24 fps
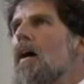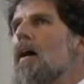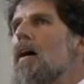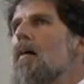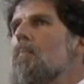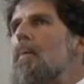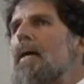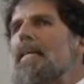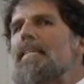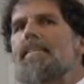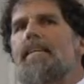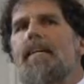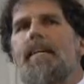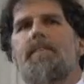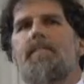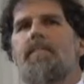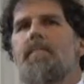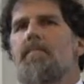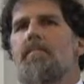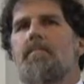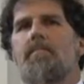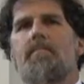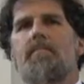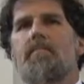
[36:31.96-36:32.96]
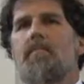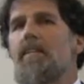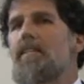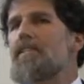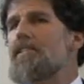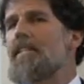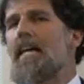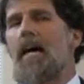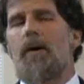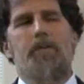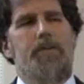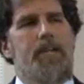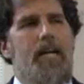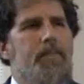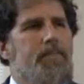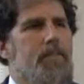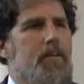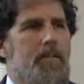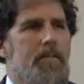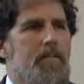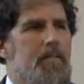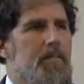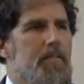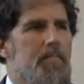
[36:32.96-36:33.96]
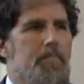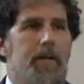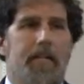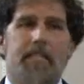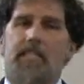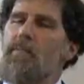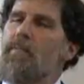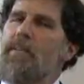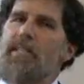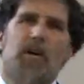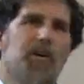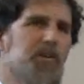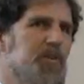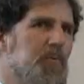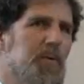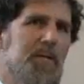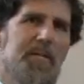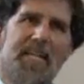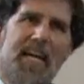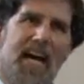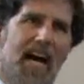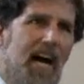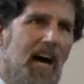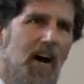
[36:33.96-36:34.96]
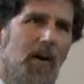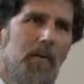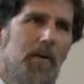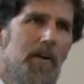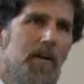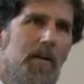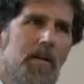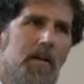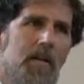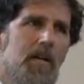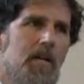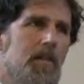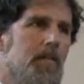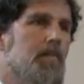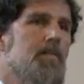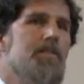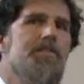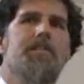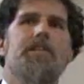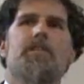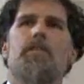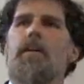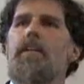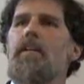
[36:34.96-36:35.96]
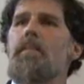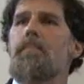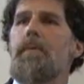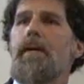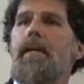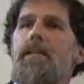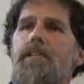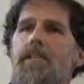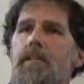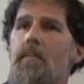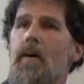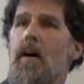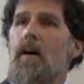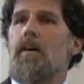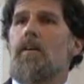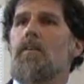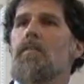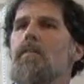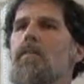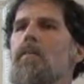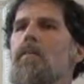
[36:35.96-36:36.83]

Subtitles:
But I said, it's now or never, because if we don't do it now, there isn't going to be a tomorrow.